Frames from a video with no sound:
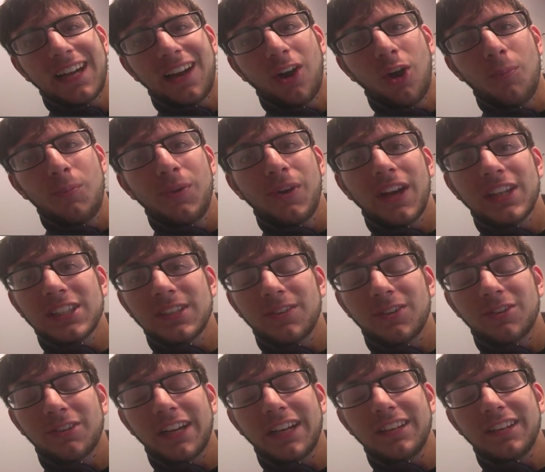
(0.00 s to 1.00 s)
I hope you guys have a
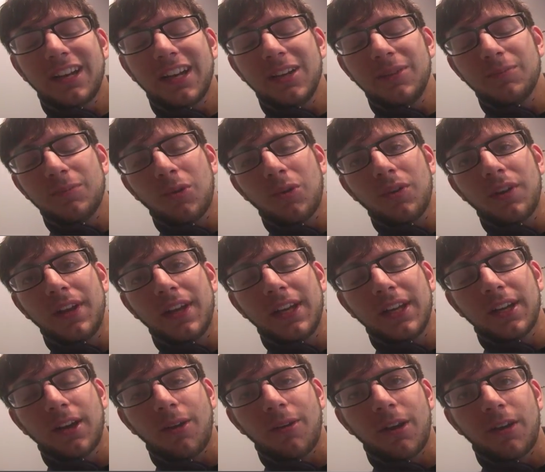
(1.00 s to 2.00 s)
great night,
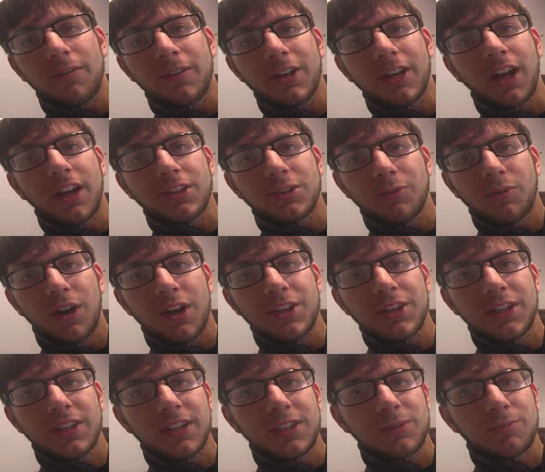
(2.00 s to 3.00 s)
morning, or whenever you guys are
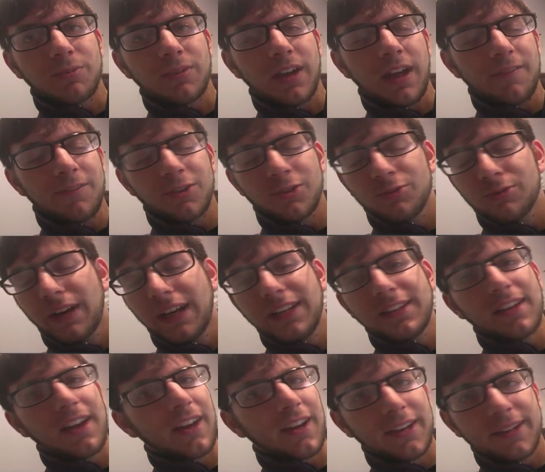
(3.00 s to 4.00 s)
watching this. Have a great
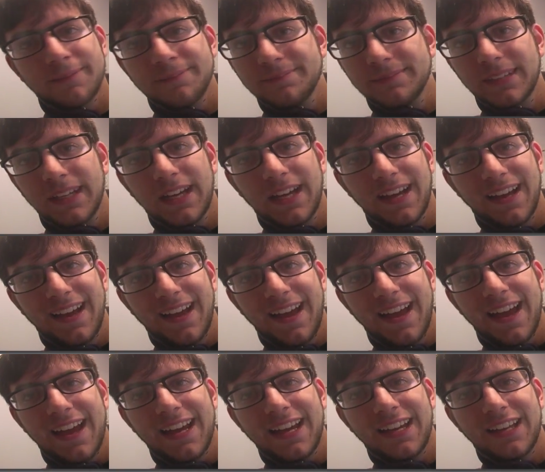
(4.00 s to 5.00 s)
time,
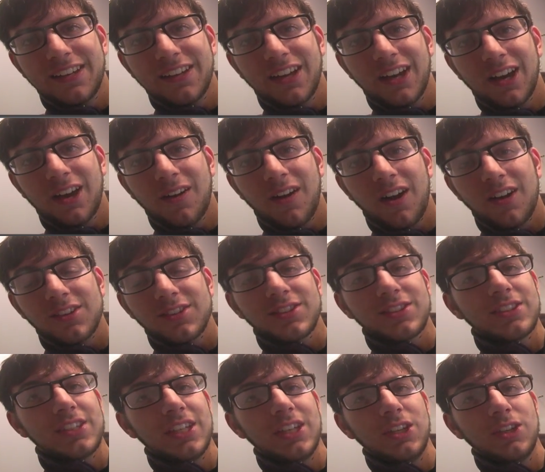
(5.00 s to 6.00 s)
and uh, I'll
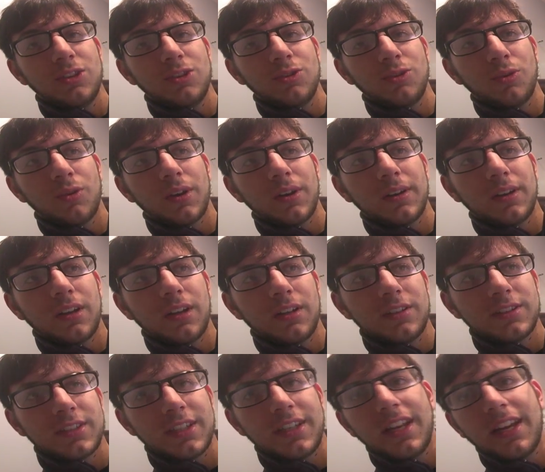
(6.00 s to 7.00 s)
see you
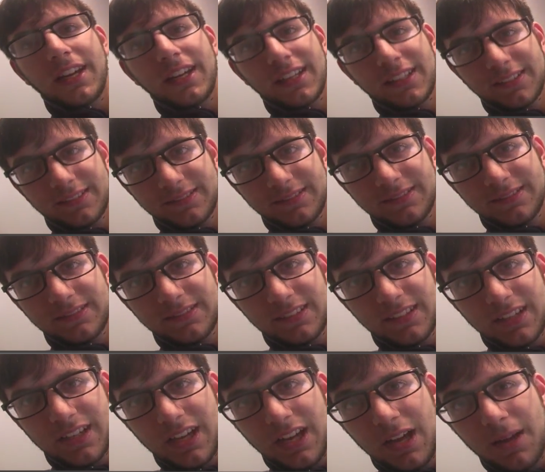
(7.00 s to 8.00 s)
today,
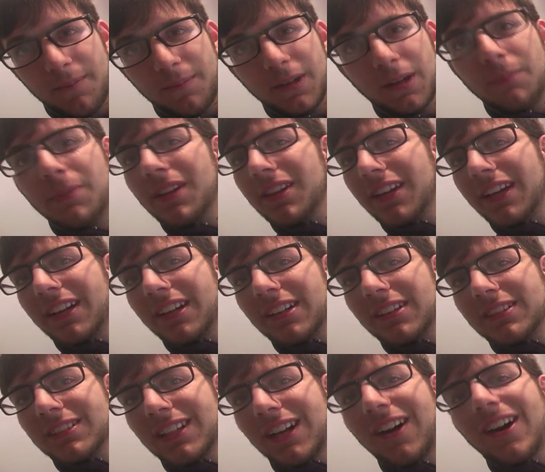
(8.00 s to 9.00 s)
but a bit
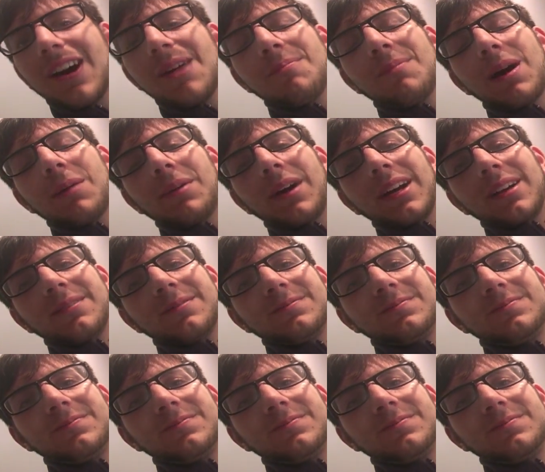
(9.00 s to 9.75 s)
later. All right, bye-bye.